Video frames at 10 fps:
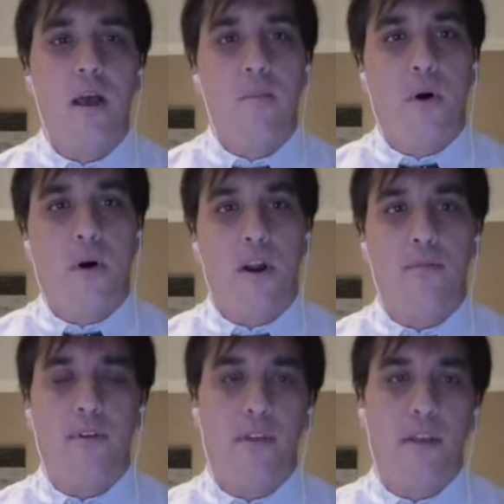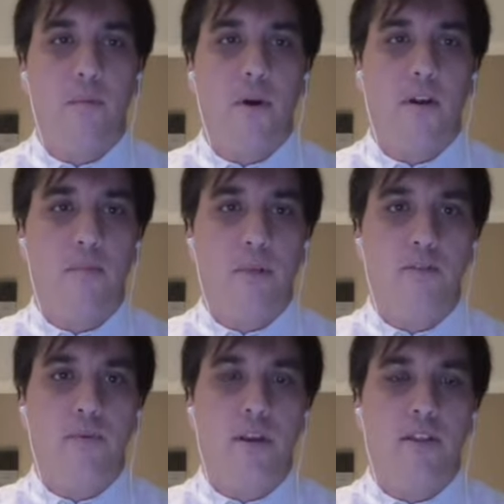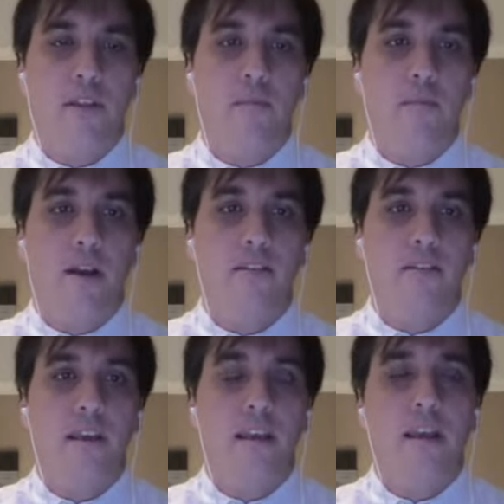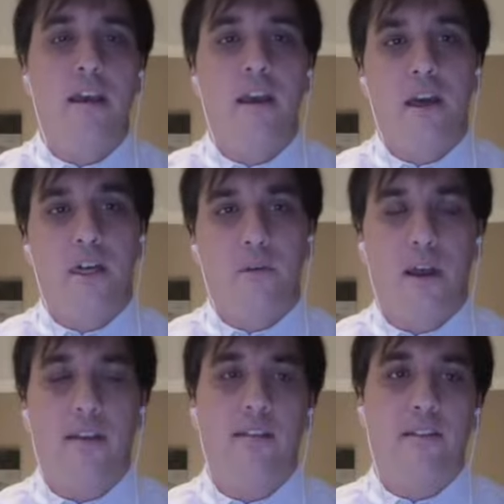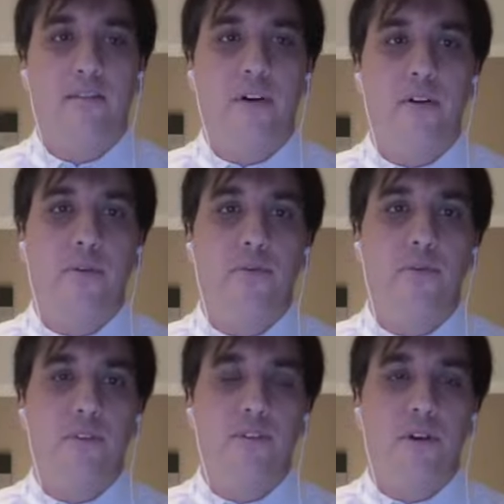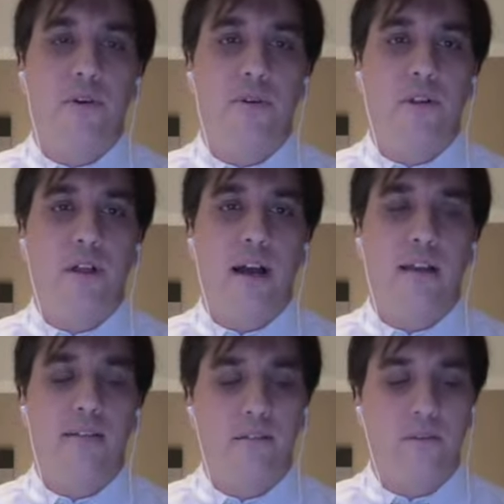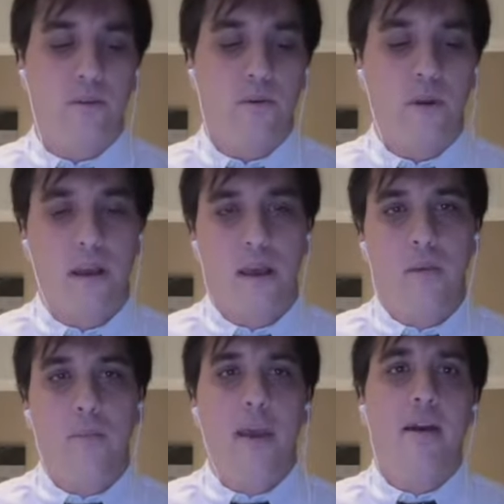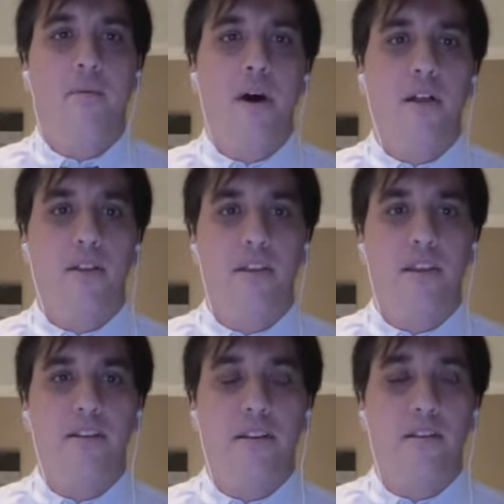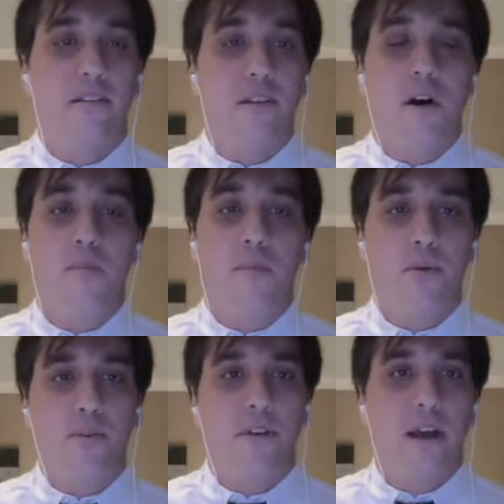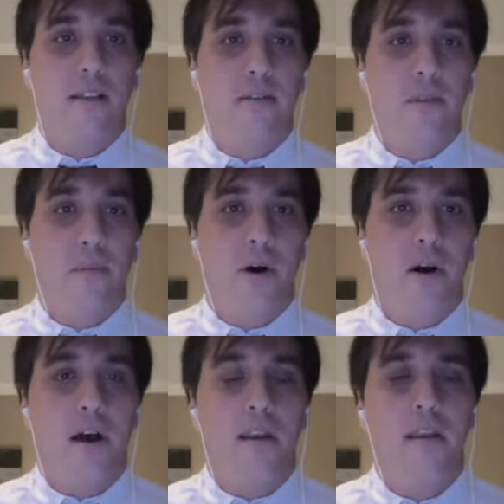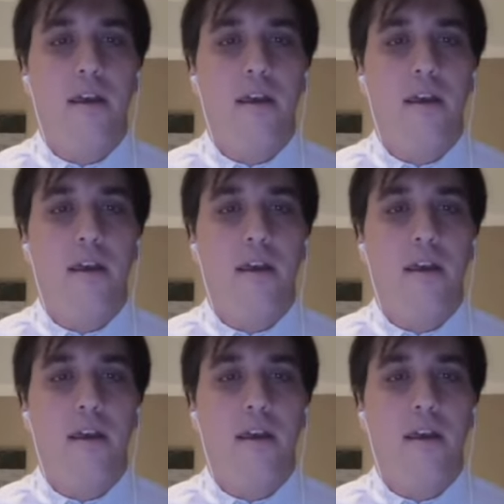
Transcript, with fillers: Part of it's earmarked to be spent on the MIC. The rest is funneled through this donor class to pick politicians on both sides of the pond.